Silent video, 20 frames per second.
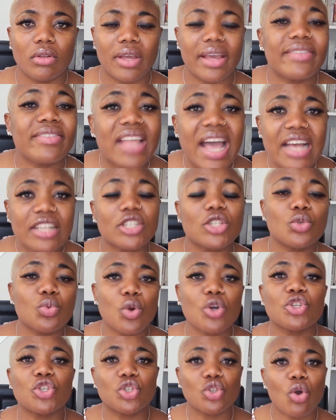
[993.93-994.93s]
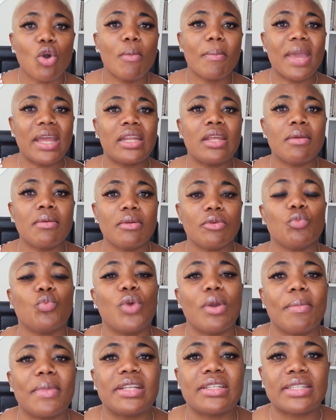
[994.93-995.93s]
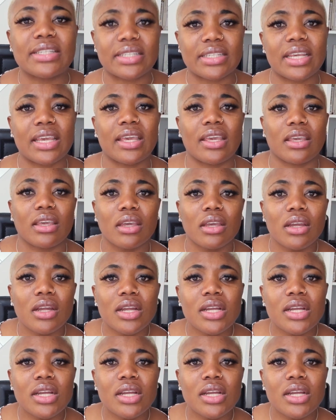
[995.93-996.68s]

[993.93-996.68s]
And that's what so many women see.